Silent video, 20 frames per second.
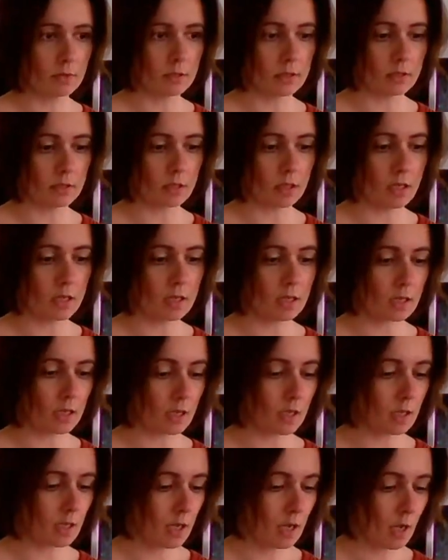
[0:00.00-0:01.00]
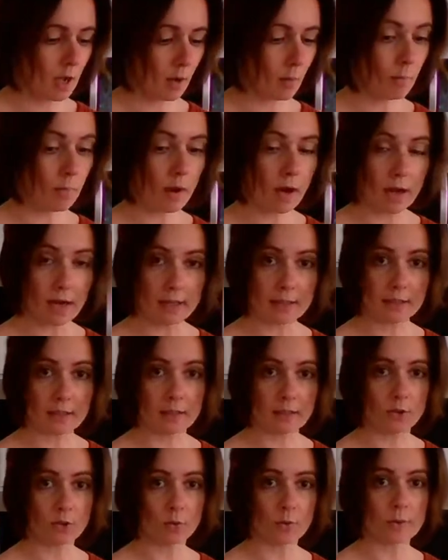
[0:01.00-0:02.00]
shaky.
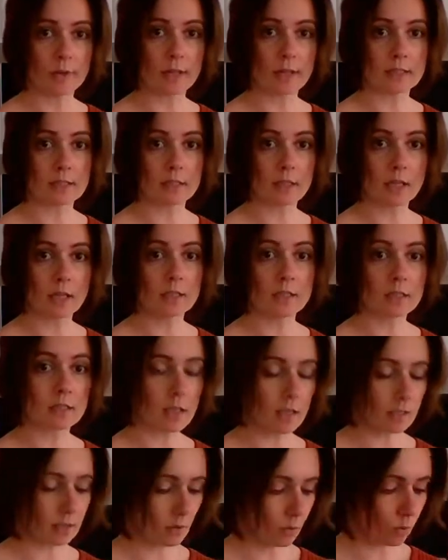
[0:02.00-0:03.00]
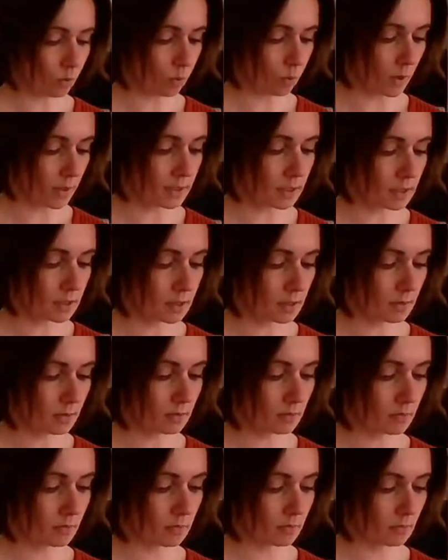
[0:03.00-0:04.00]
But, you know, the nice thing is that once
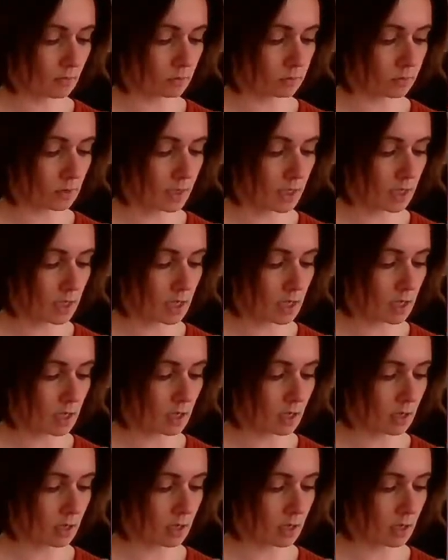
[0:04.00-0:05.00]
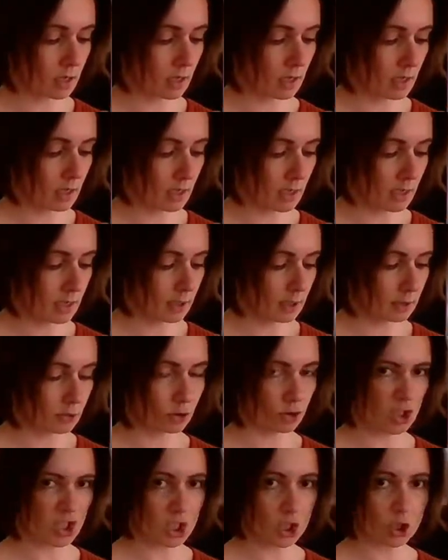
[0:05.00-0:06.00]
we
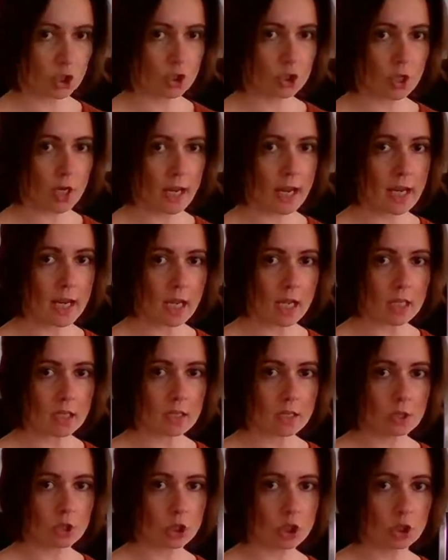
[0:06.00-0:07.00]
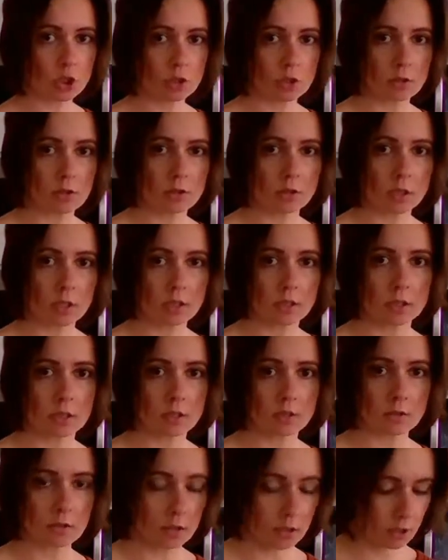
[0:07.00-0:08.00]
just shake it, stir
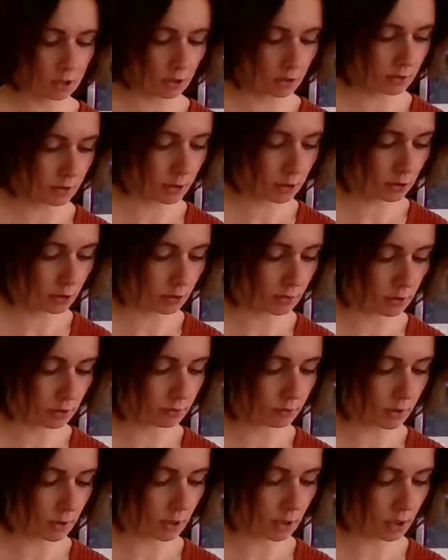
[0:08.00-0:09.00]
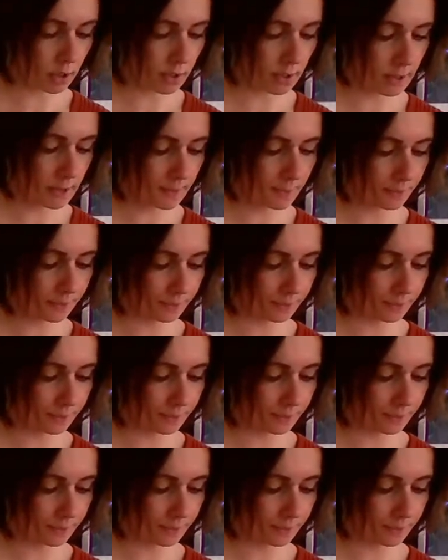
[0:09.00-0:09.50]
it real good,